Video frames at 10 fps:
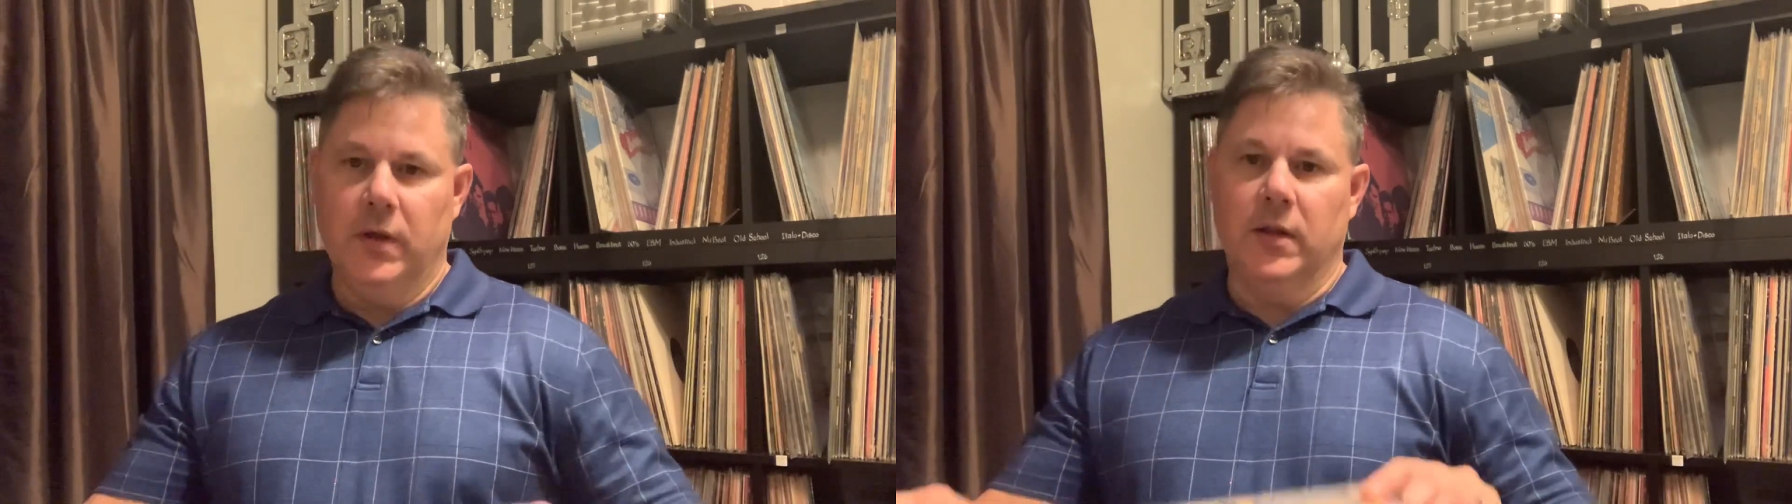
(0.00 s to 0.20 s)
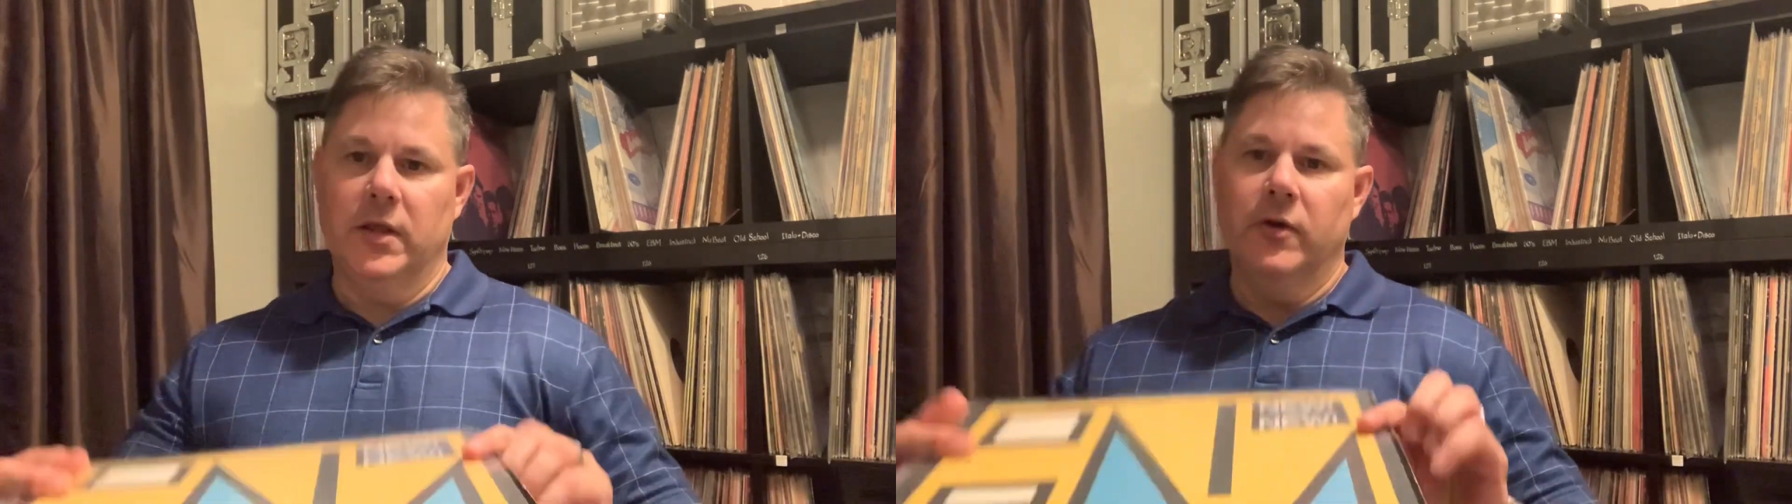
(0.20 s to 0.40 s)

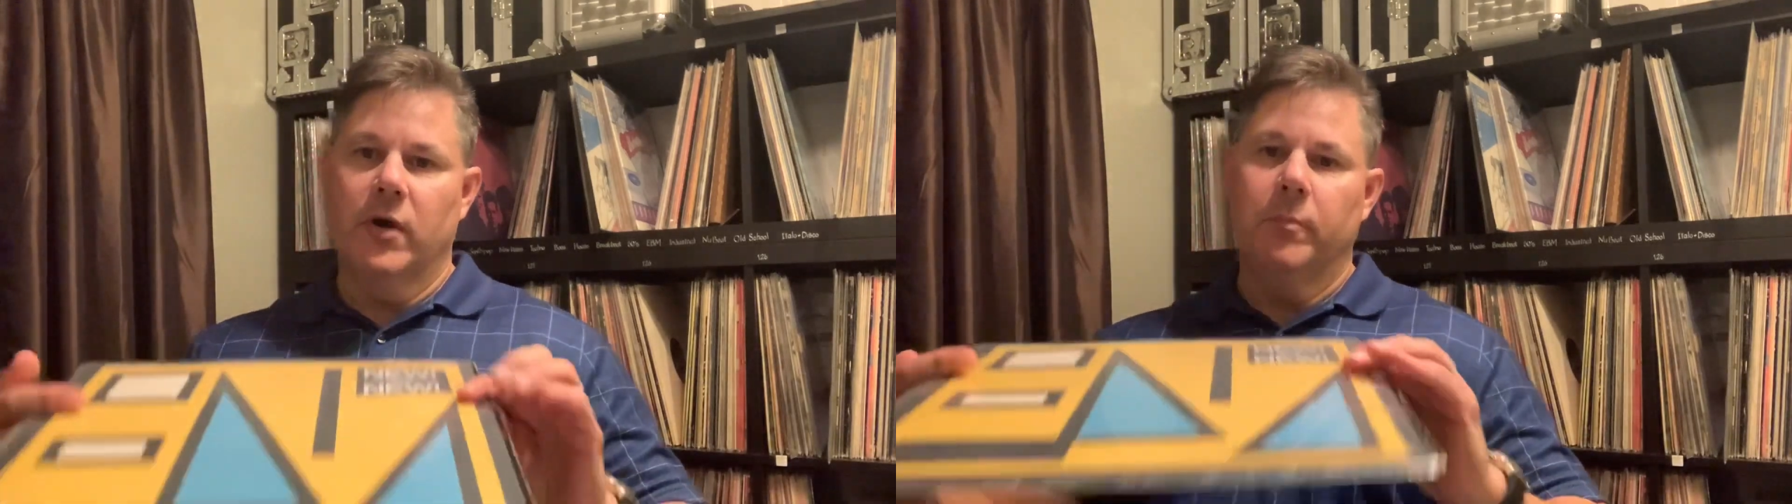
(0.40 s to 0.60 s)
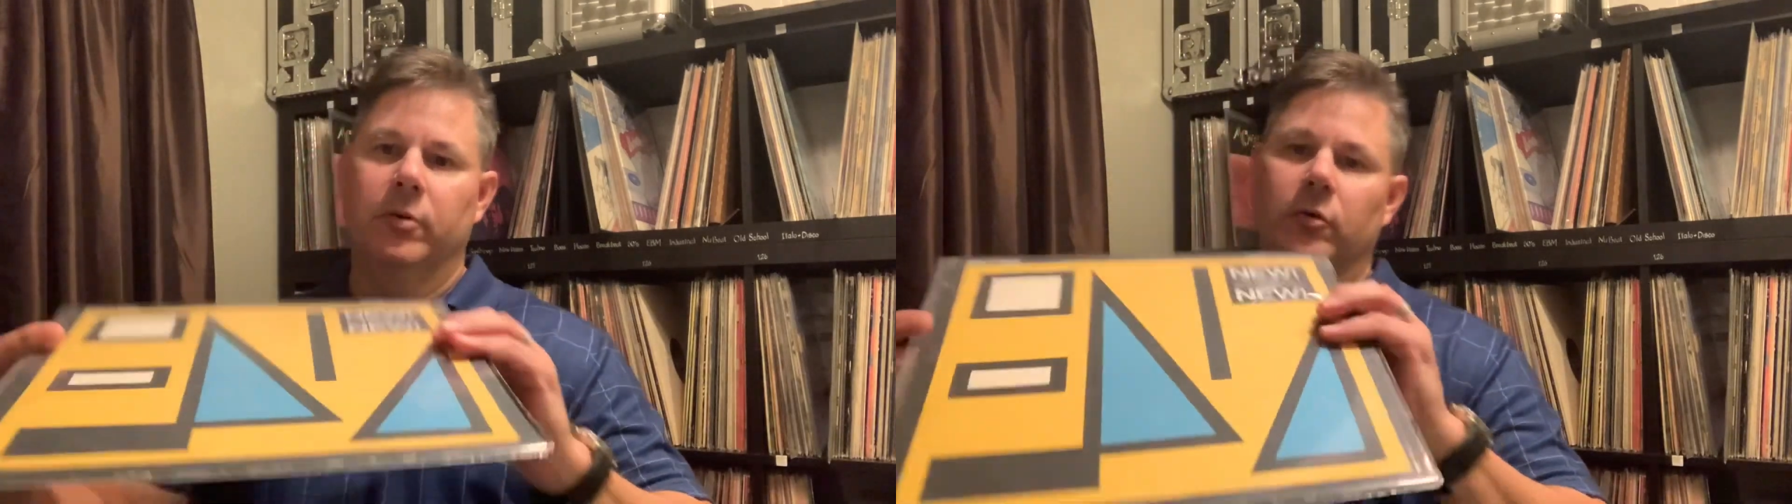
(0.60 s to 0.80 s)
and
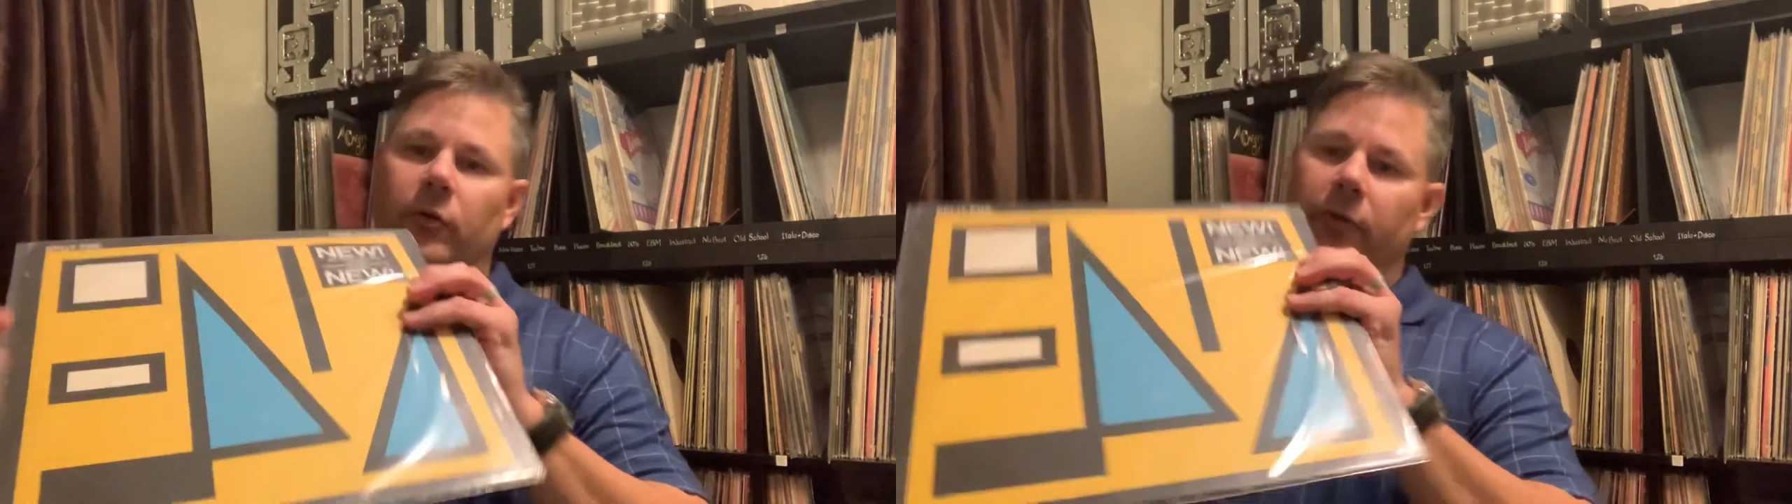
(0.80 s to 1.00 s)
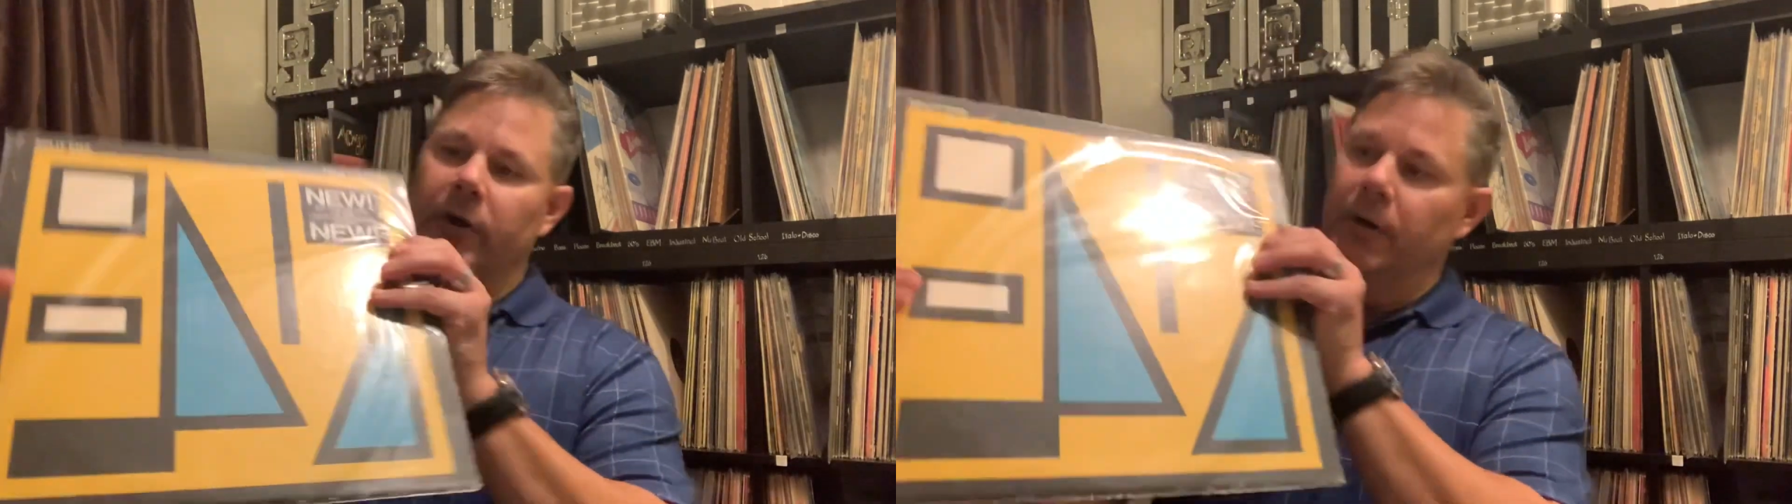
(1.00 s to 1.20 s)
here I
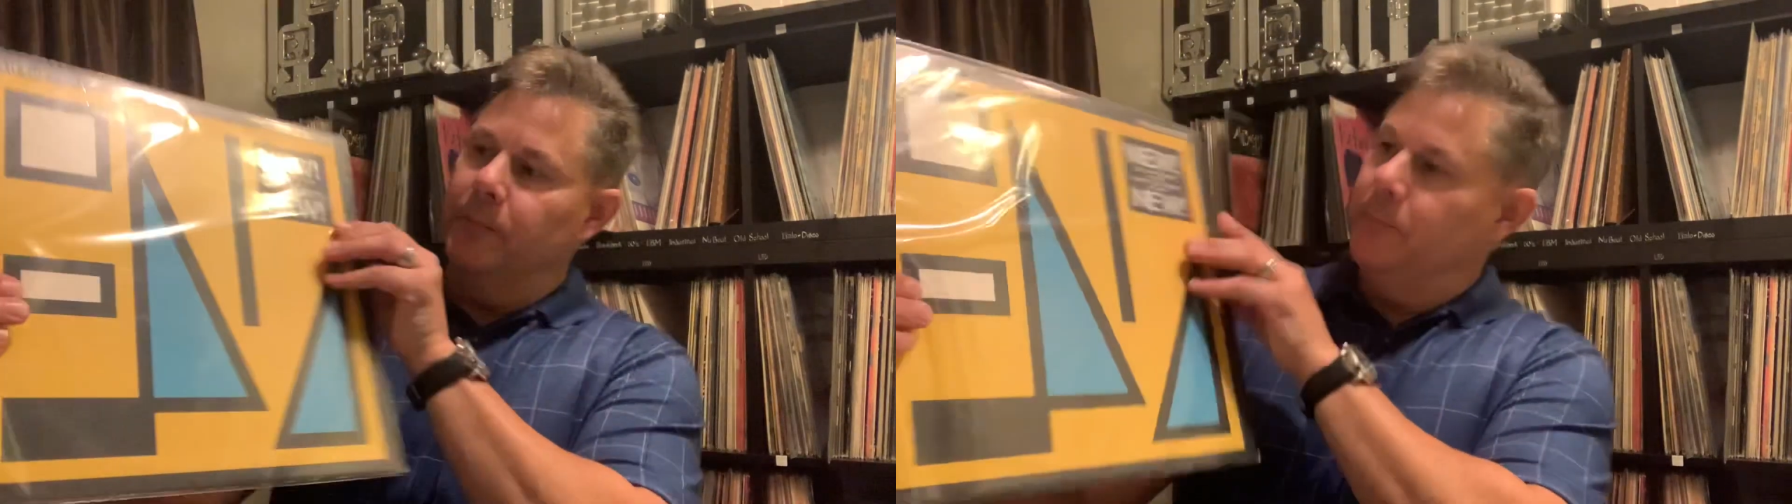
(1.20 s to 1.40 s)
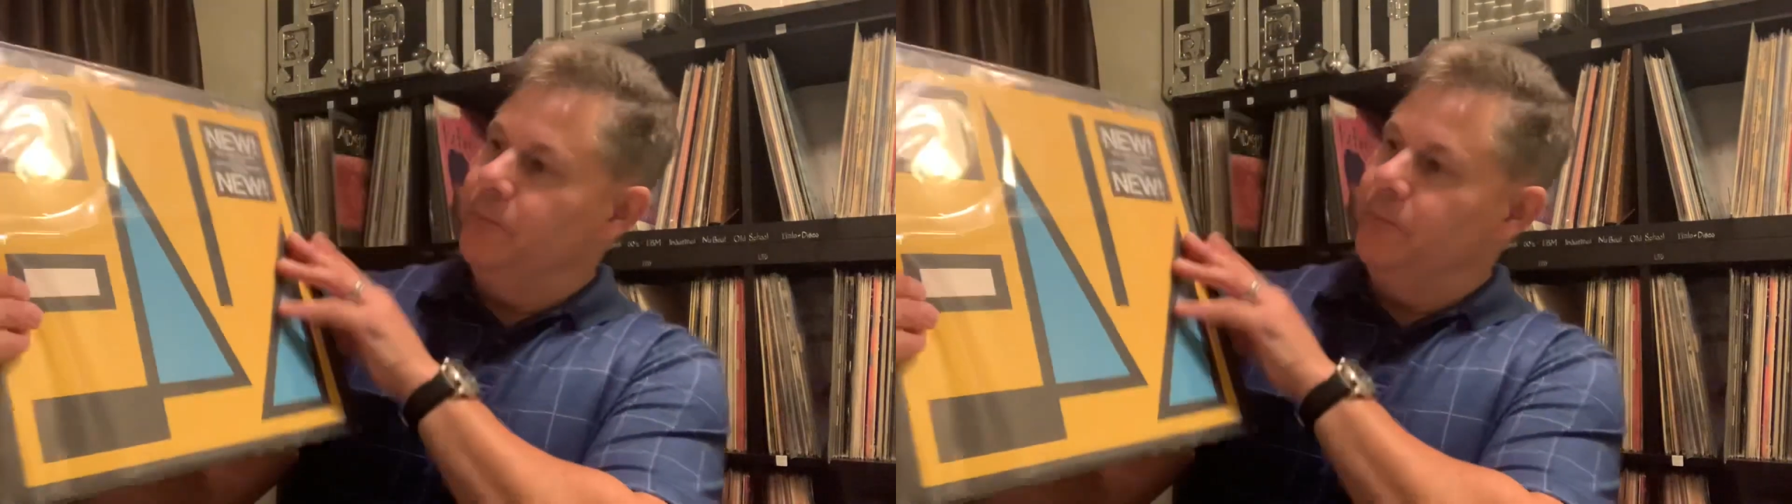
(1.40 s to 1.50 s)
pulled up